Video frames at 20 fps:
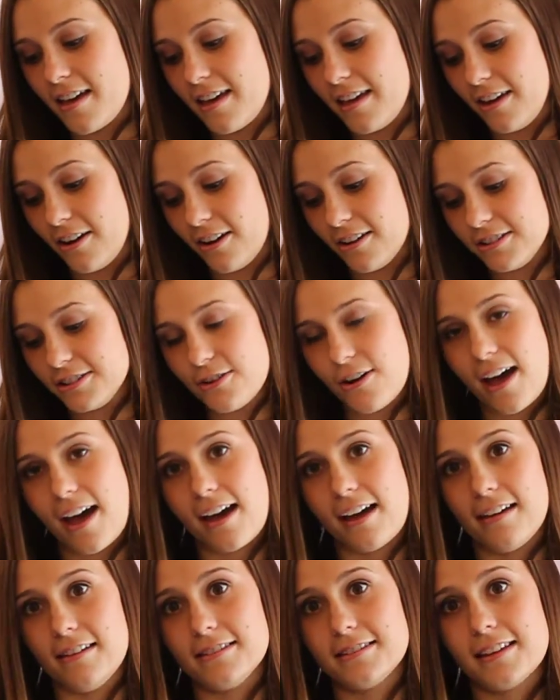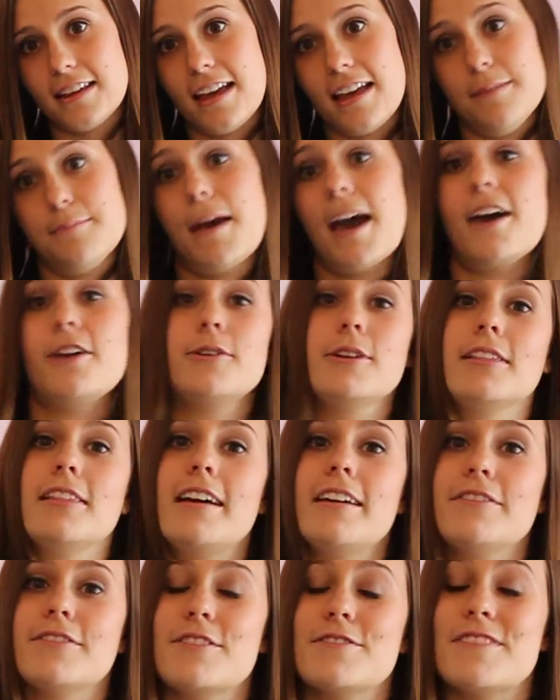It also has a battery
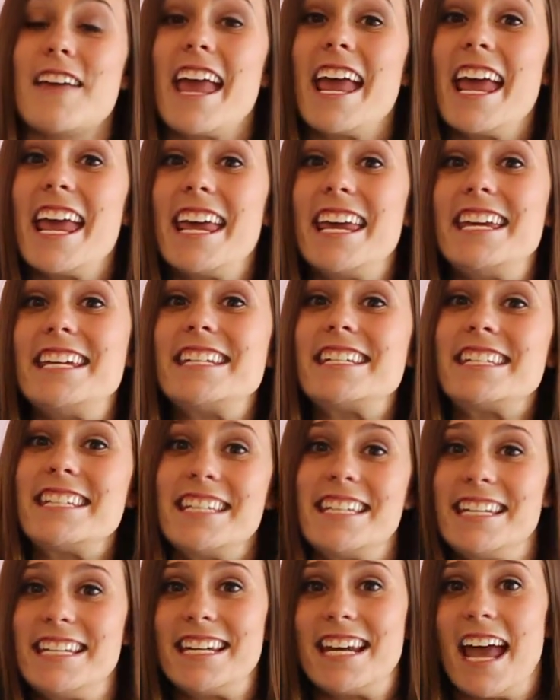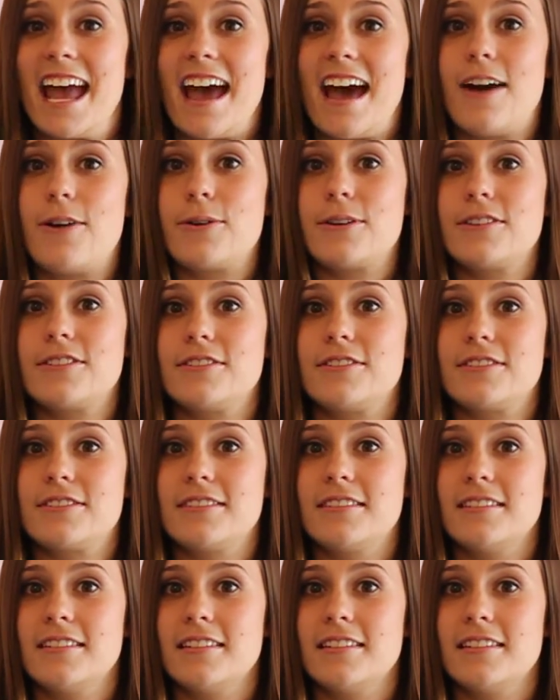life of 18 hours.